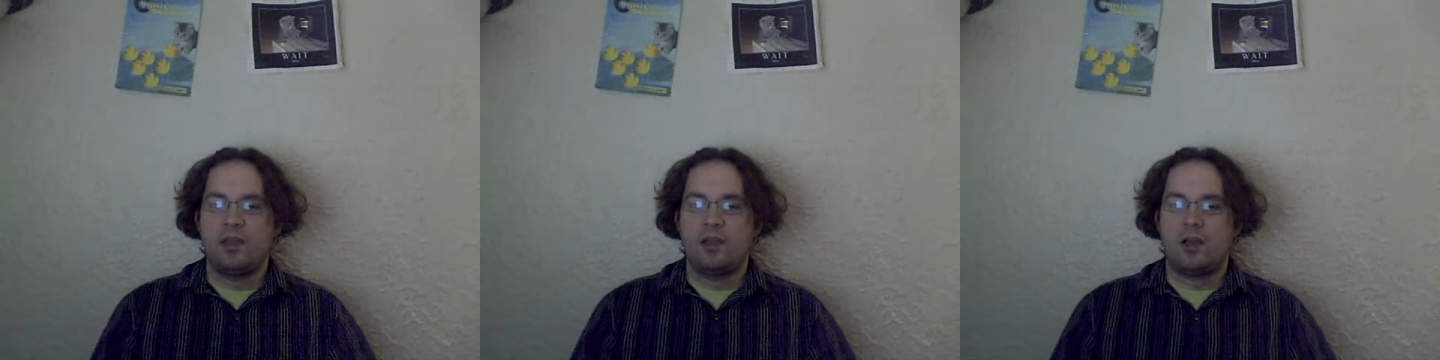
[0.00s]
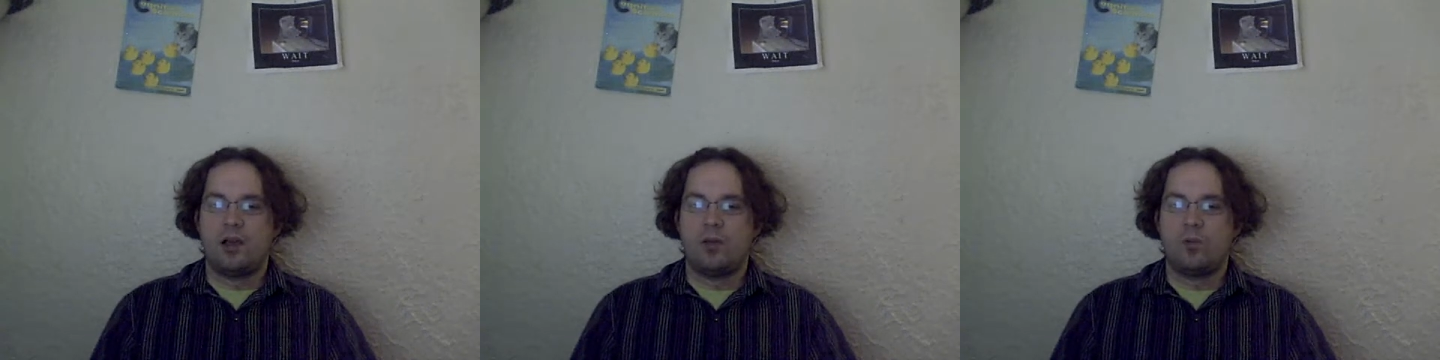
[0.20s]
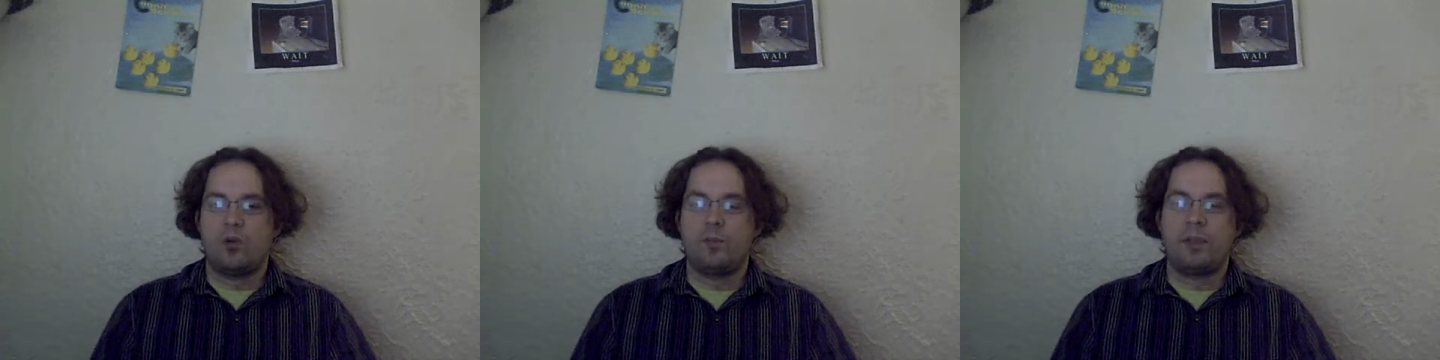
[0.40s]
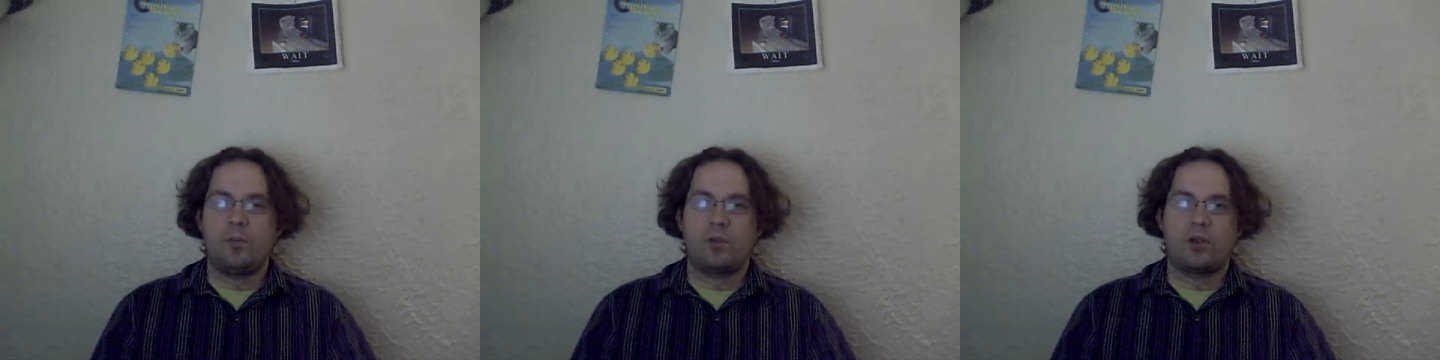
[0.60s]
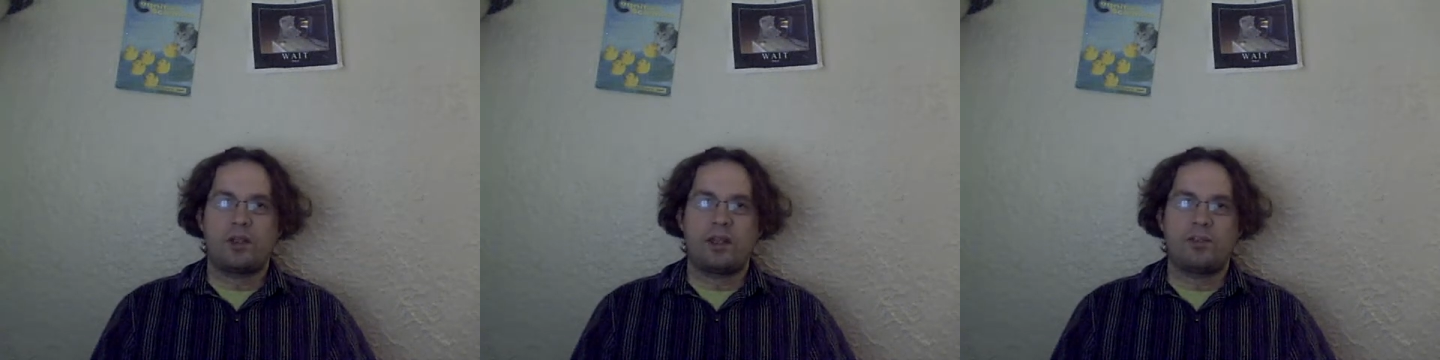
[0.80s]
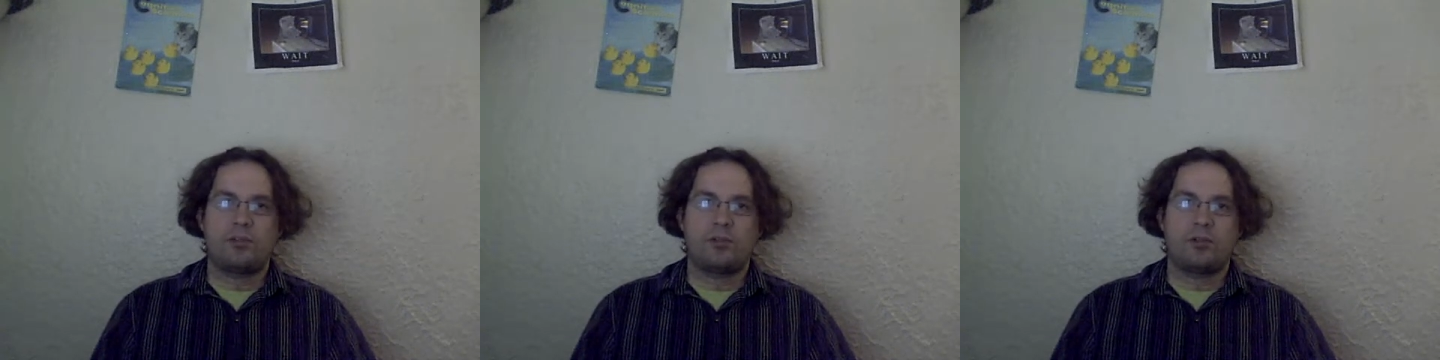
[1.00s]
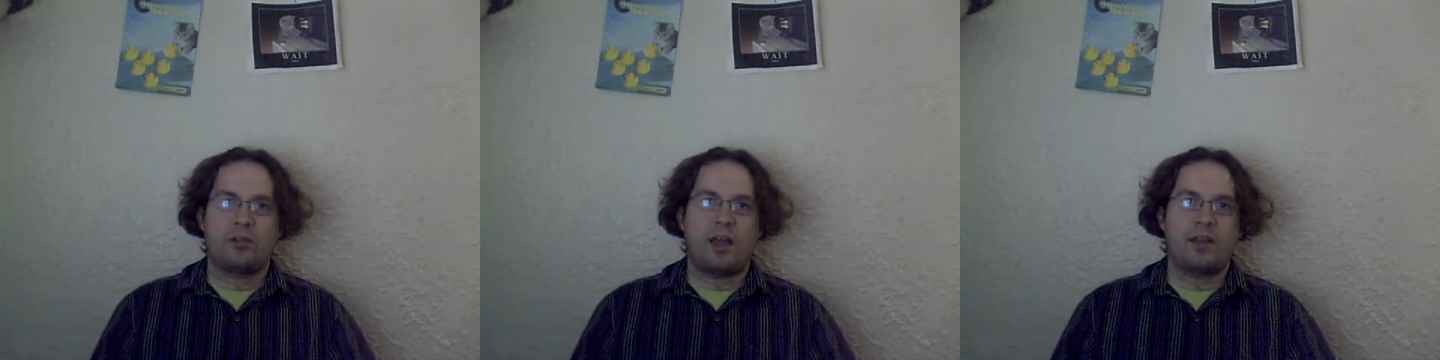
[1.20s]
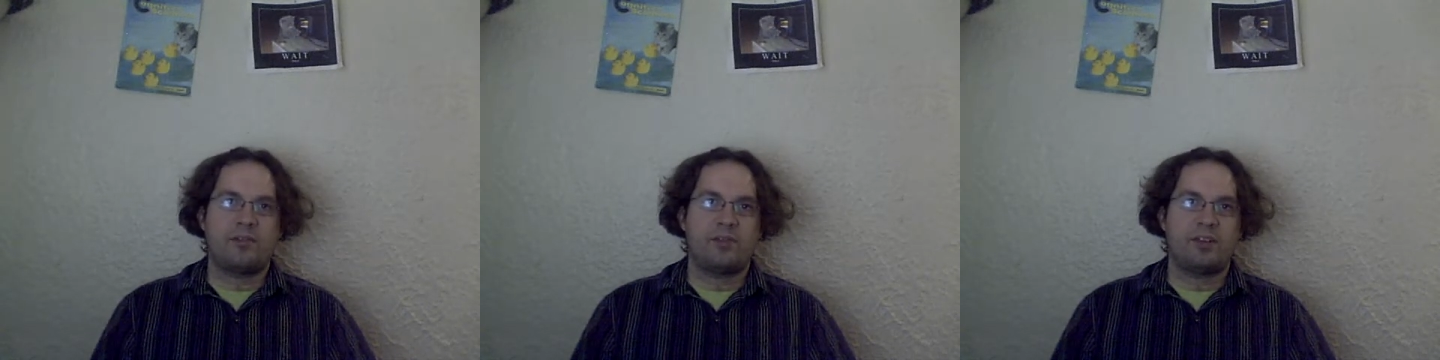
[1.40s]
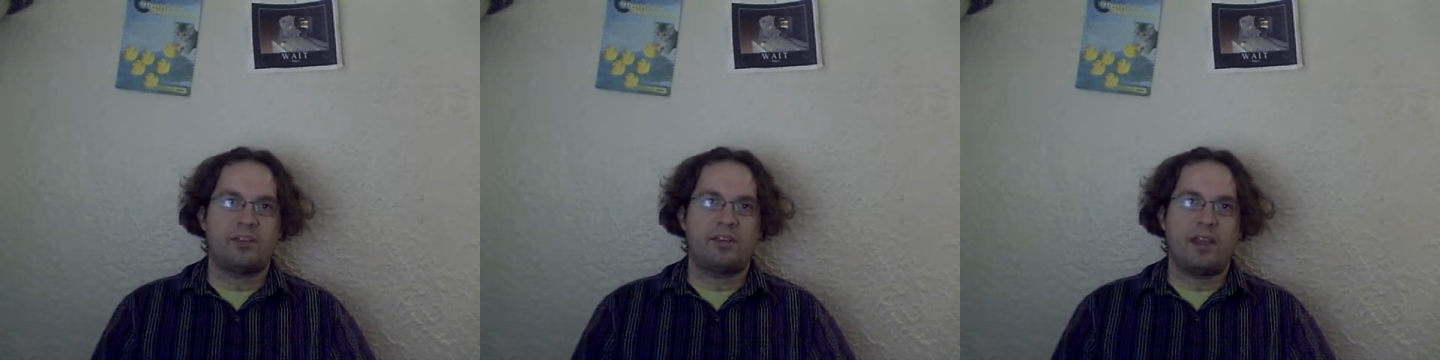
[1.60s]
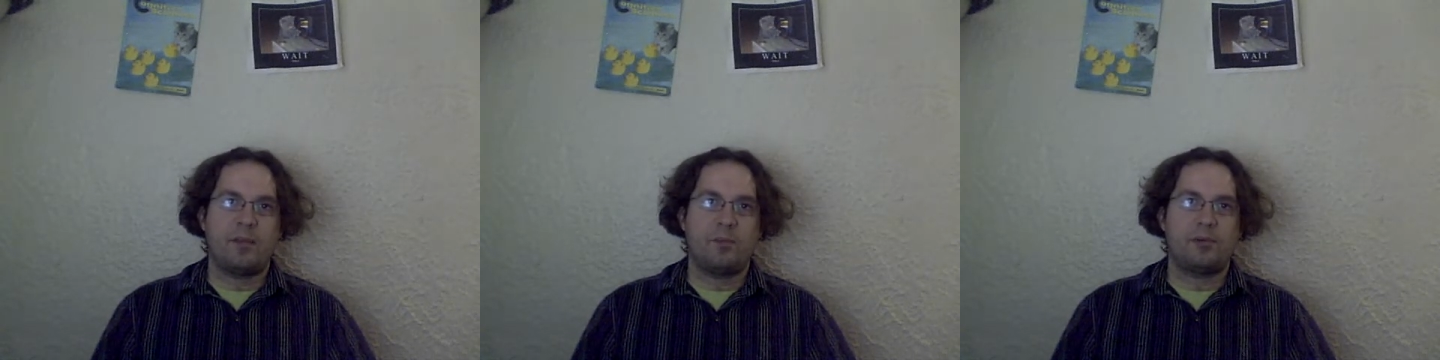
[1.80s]
Uh, we'll be working through a lot of
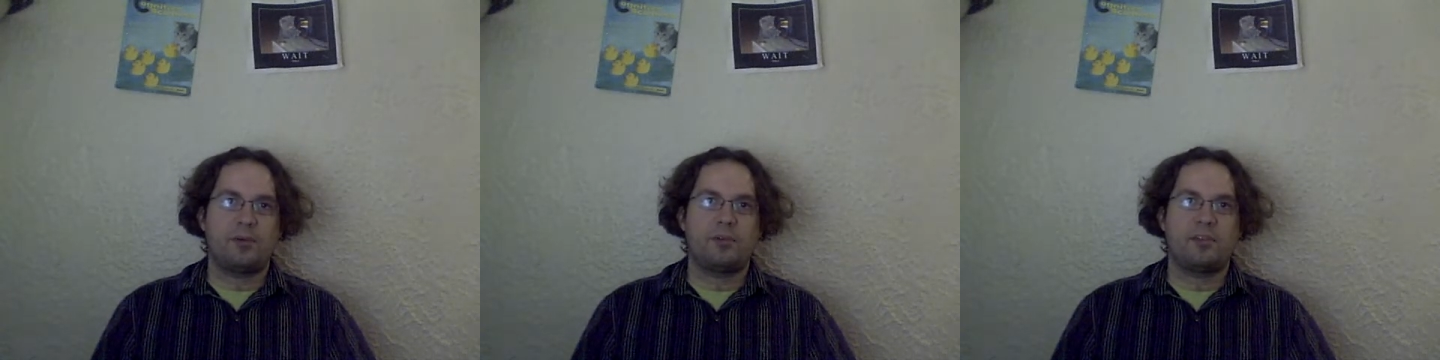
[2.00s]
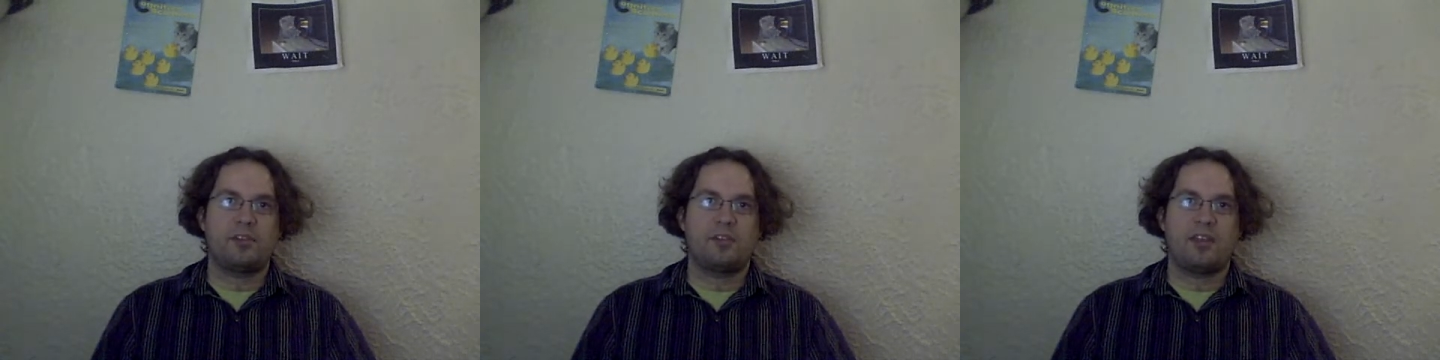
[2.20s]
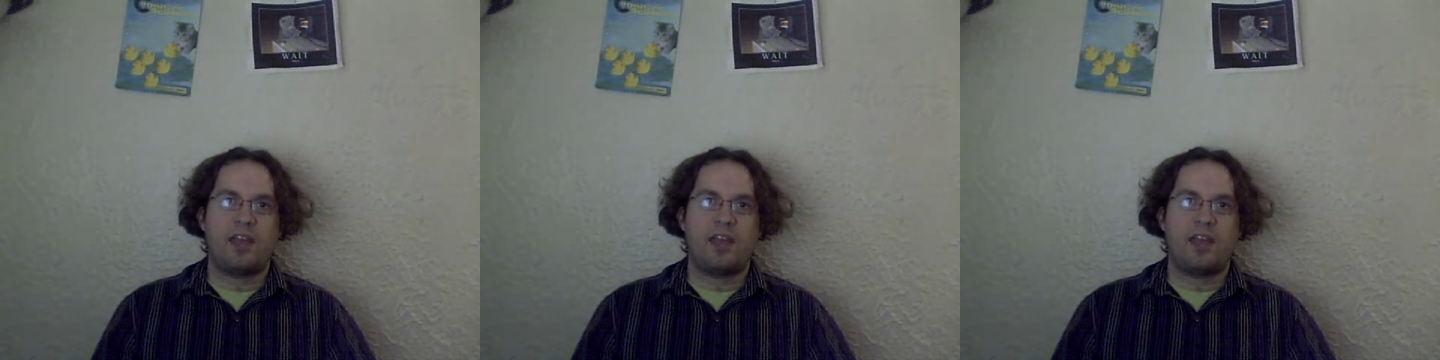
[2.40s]
examples,